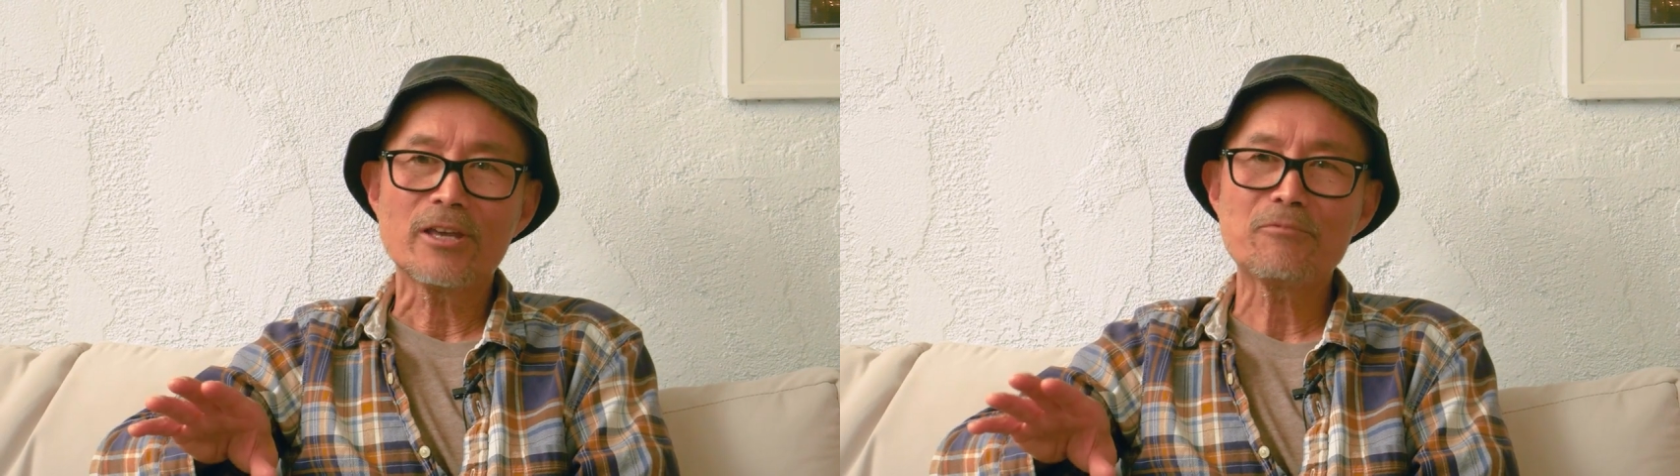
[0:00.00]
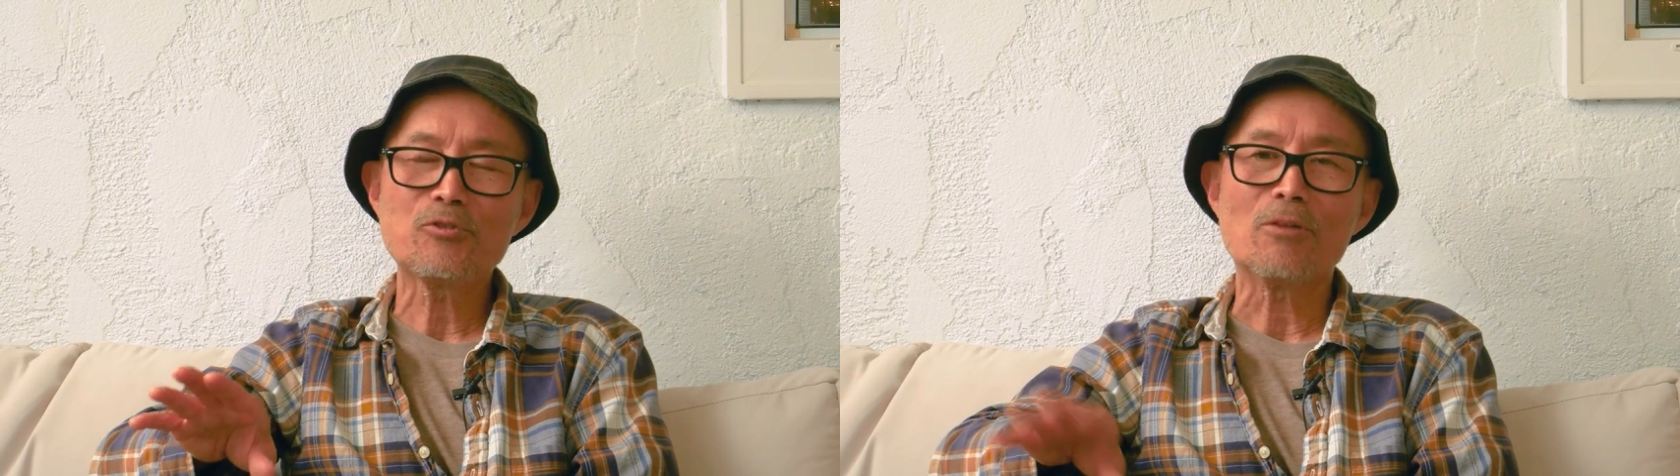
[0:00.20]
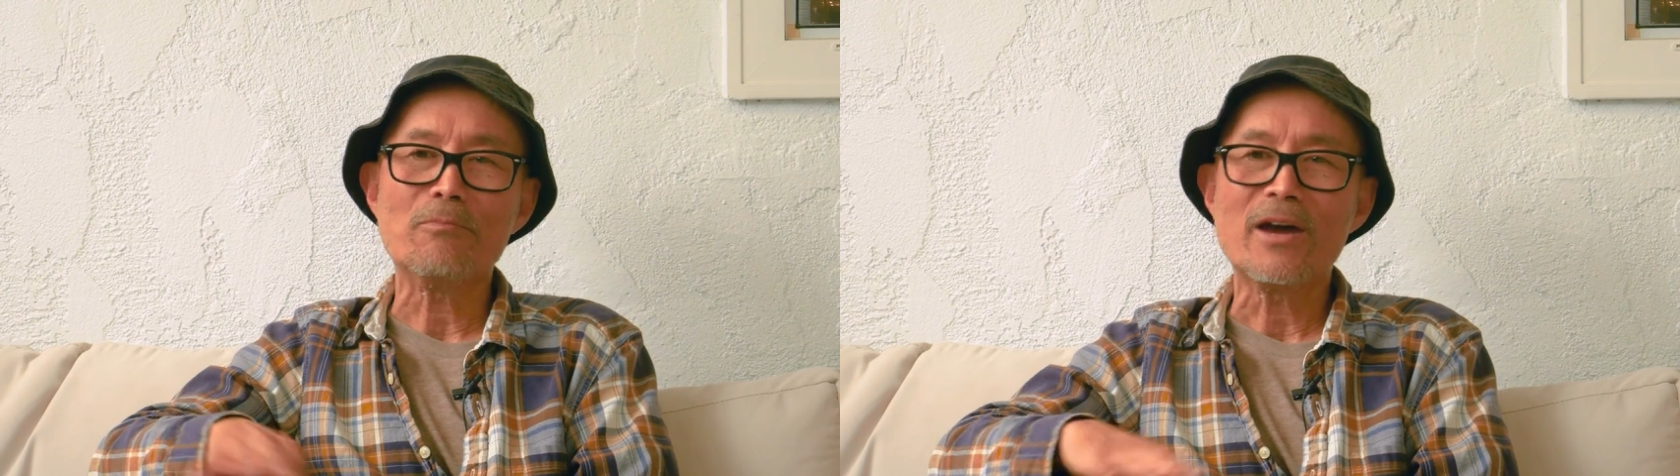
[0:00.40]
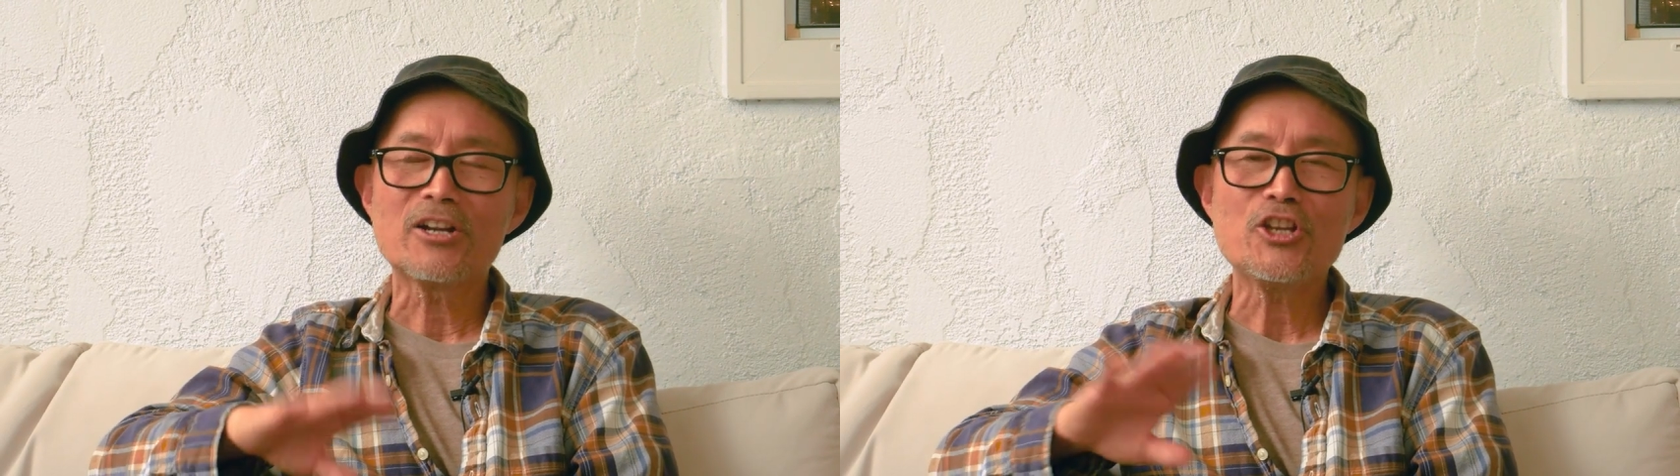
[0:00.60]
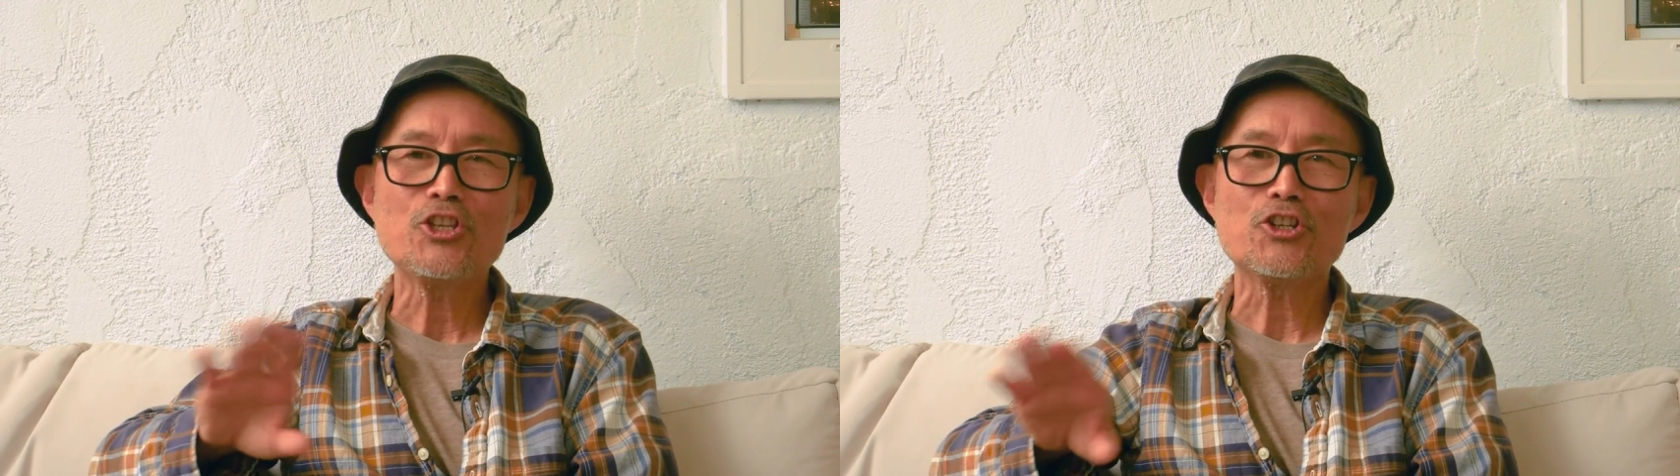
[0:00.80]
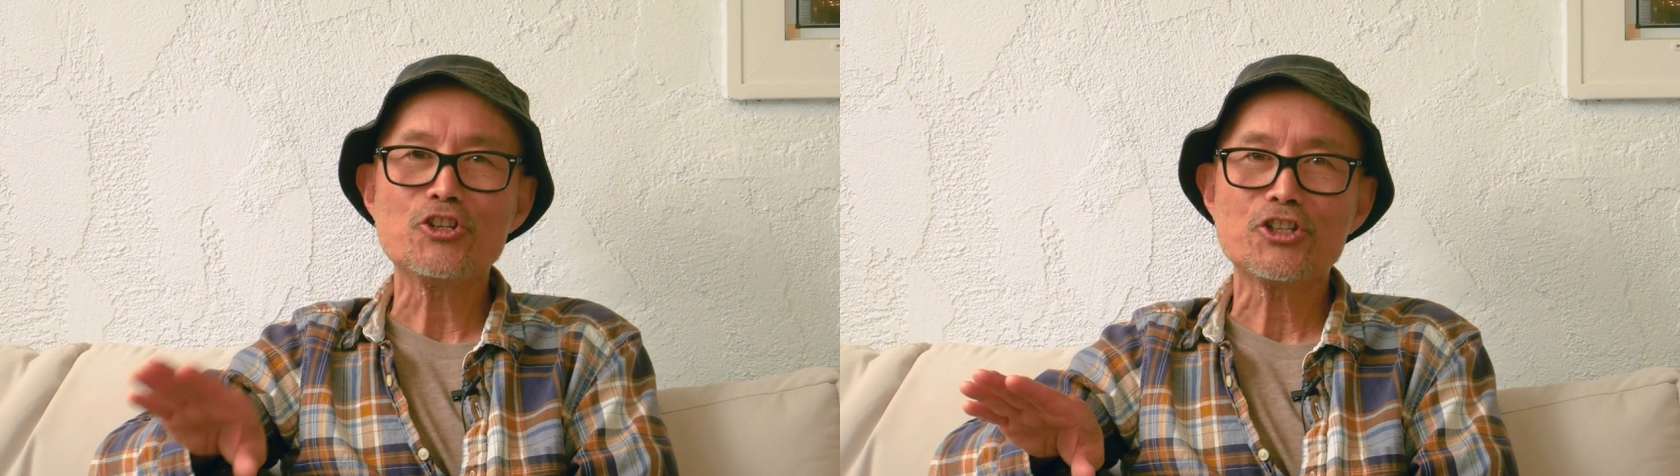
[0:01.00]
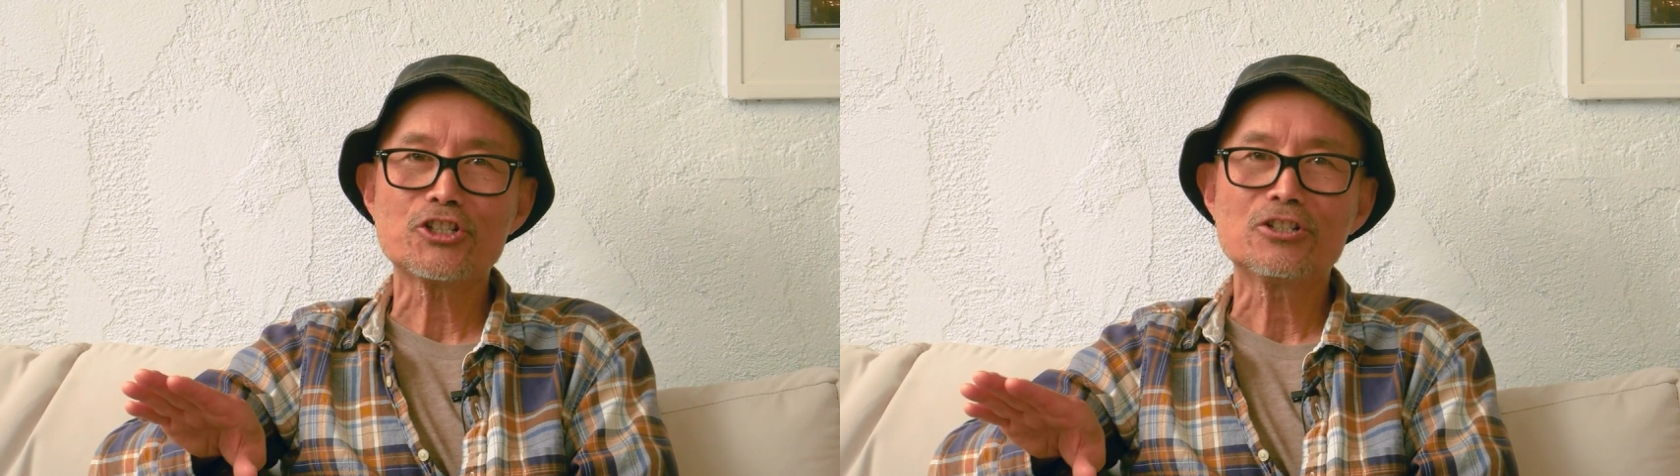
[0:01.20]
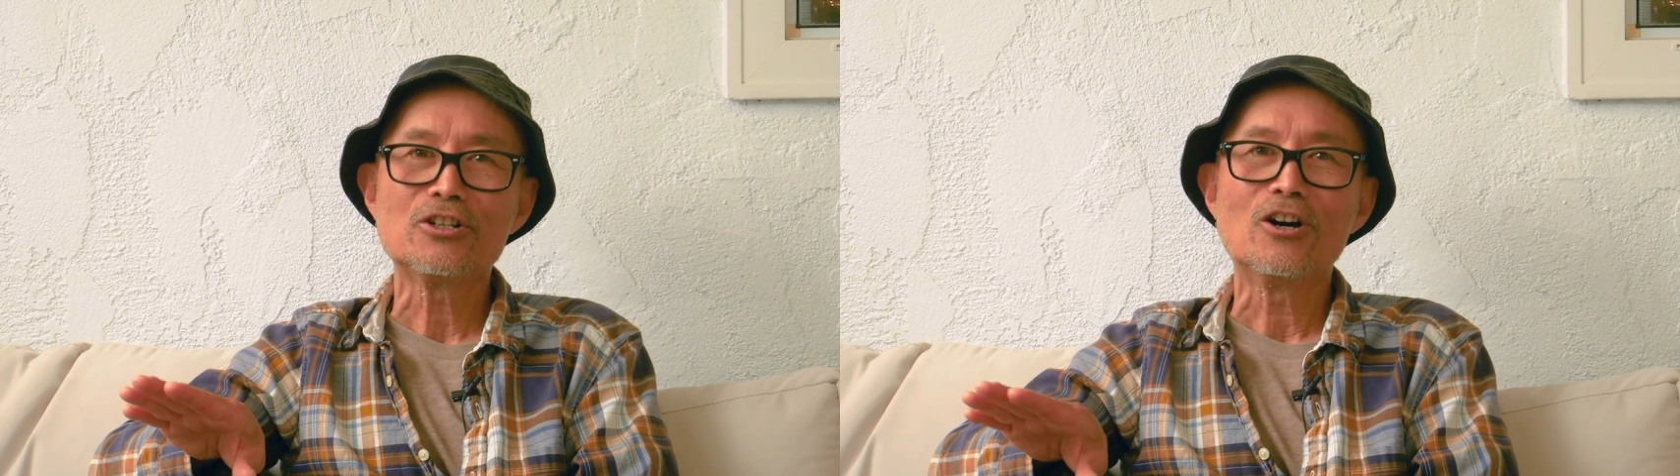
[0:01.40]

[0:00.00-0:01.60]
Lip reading: if you are a better engineer